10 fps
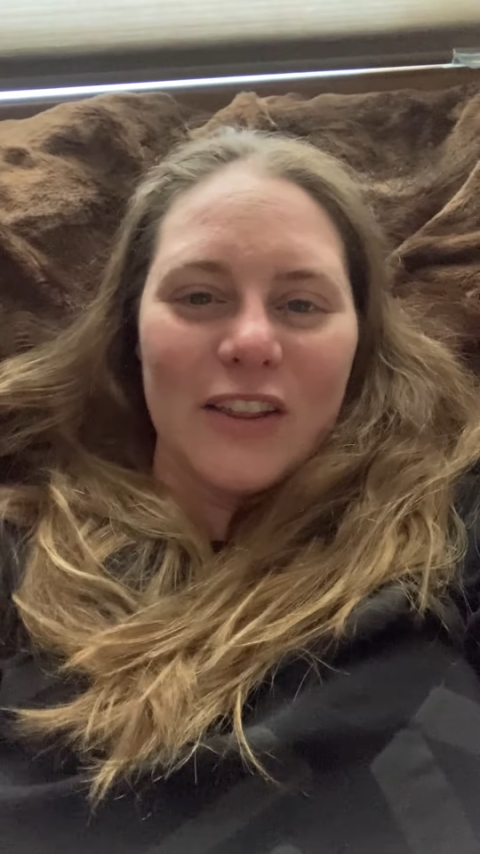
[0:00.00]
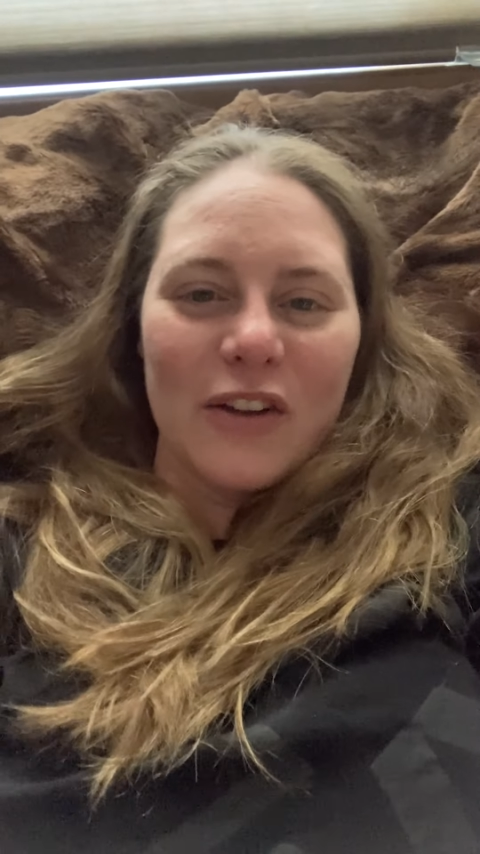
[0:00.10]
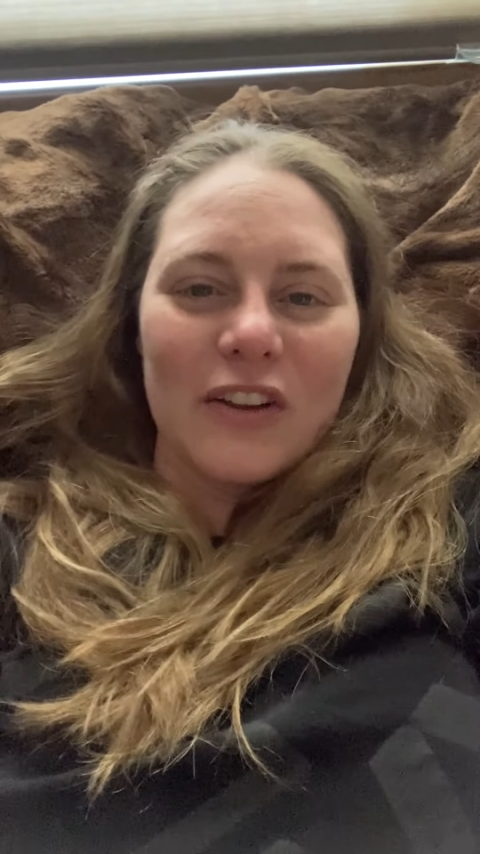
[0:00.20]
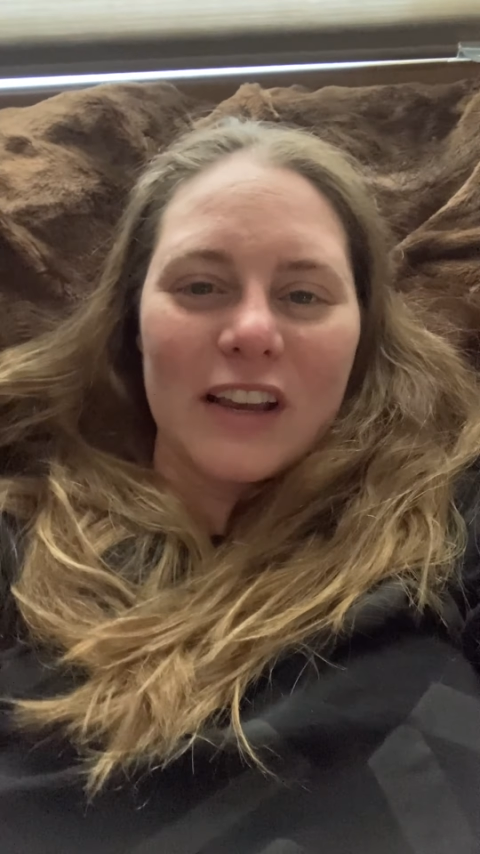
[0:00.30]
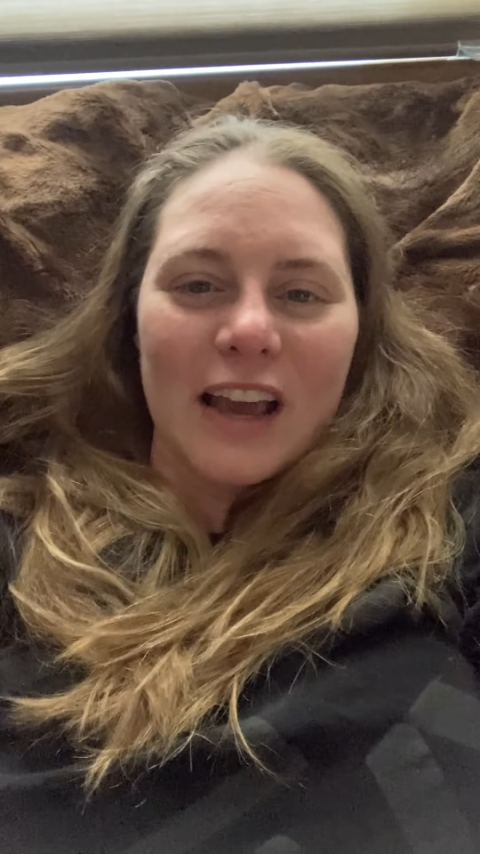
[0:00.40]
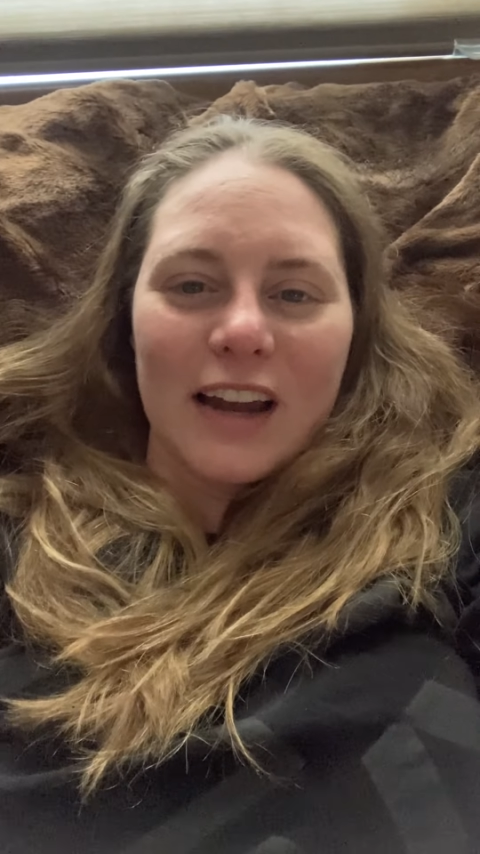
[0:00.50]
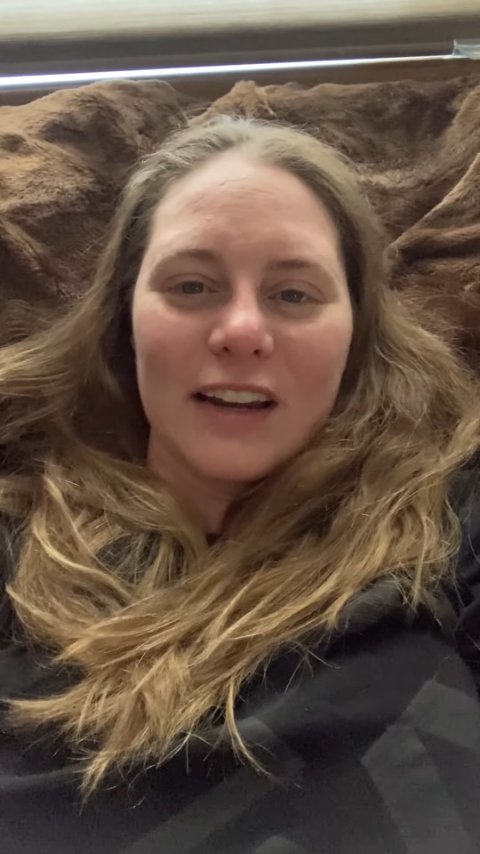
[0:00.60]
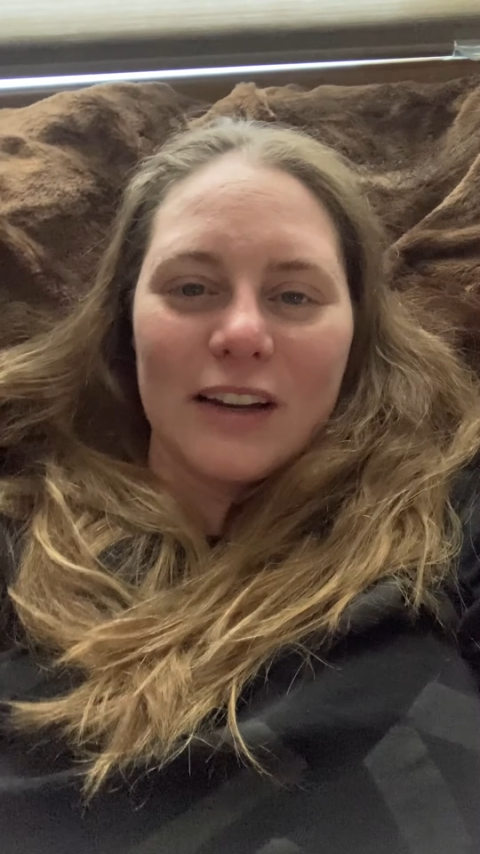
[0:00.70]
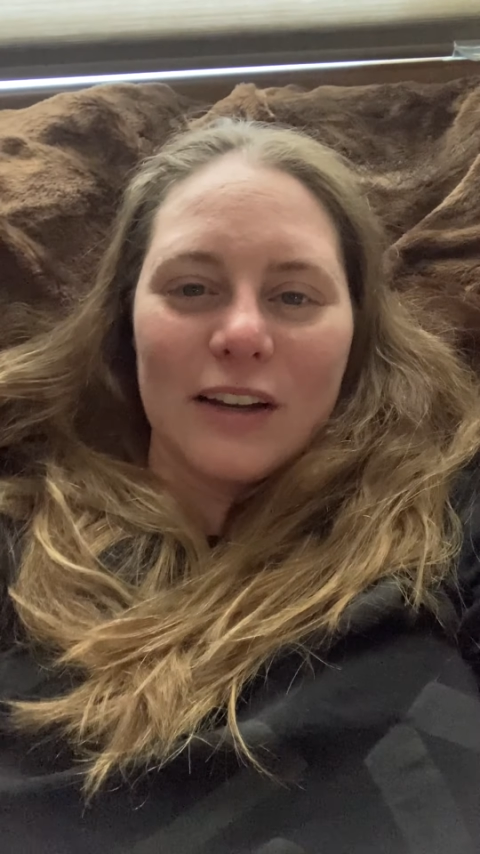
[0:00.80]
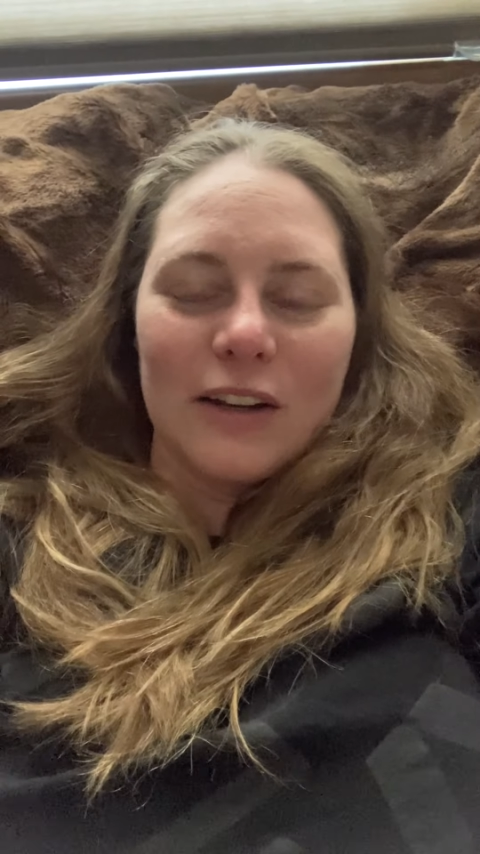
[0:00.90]
They'll look at
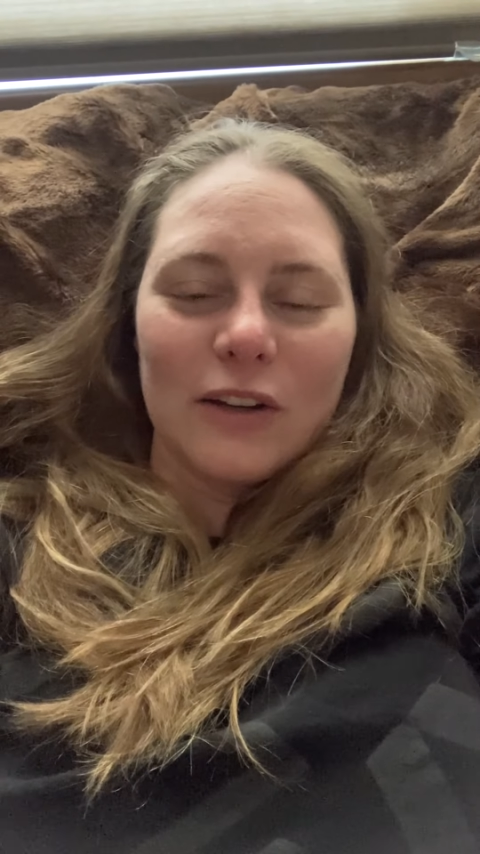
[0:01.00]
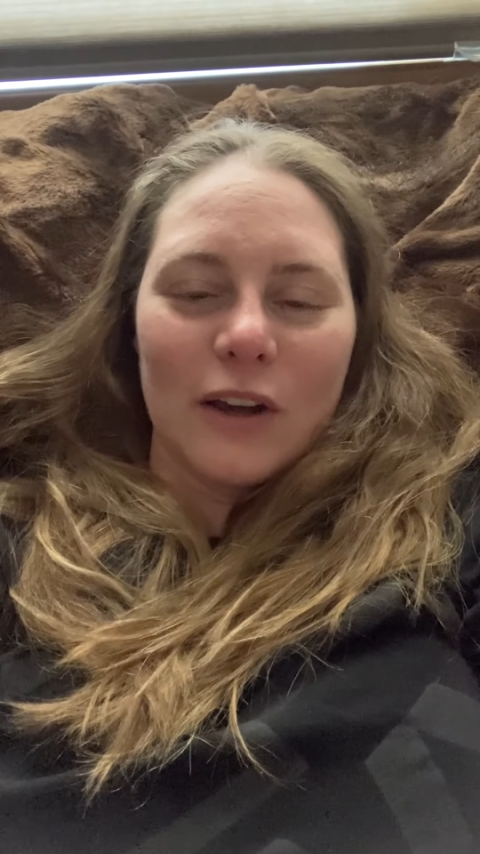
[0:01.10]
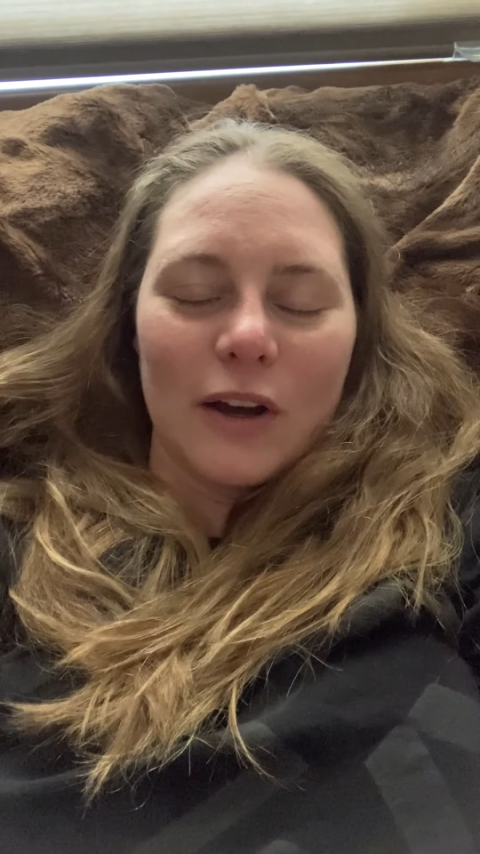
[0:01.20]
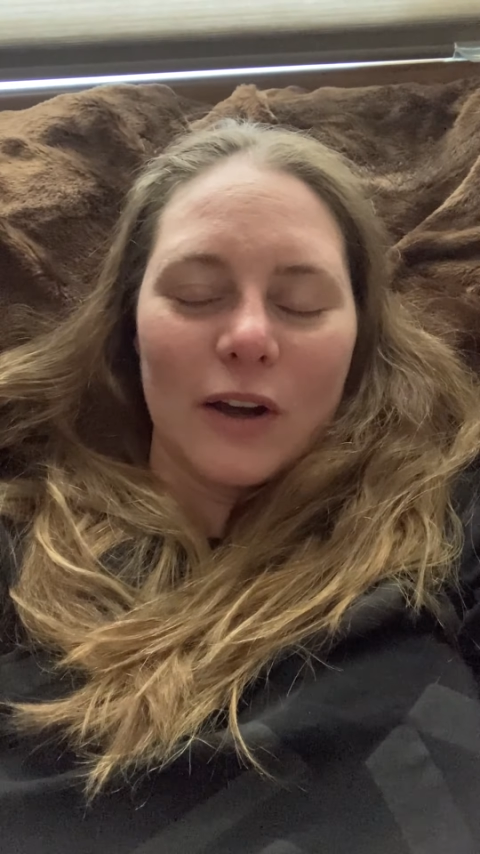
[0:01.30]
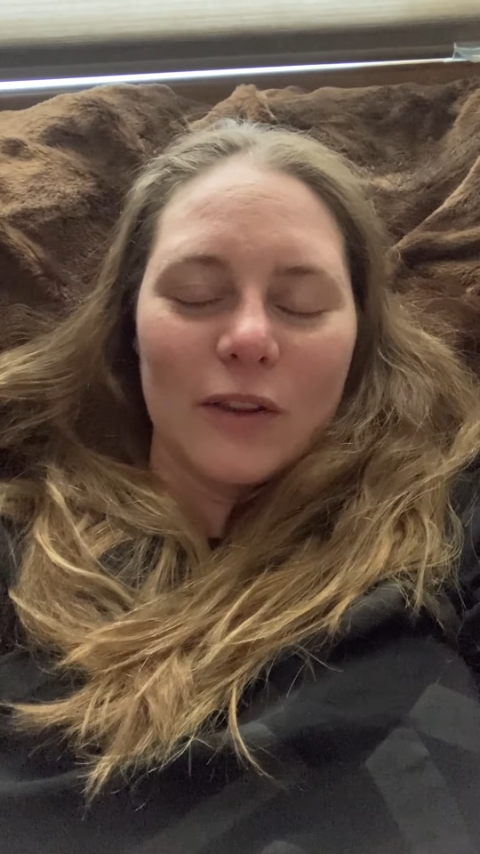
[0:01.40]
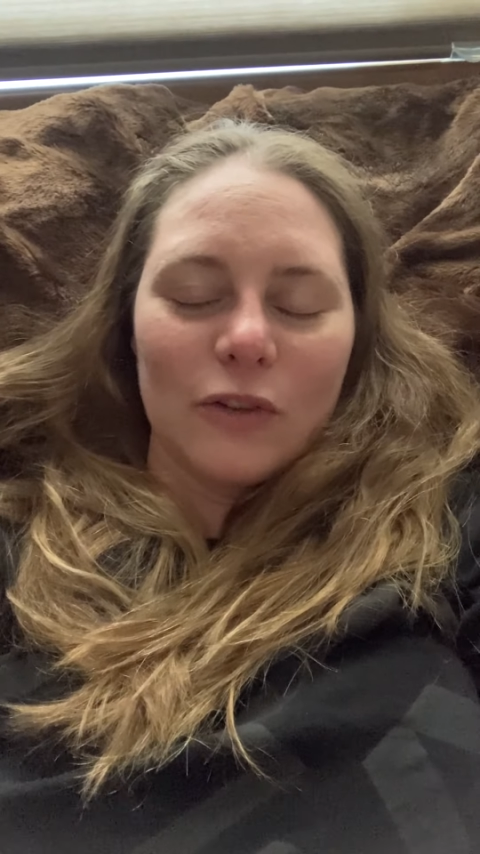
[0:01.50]
it in uh,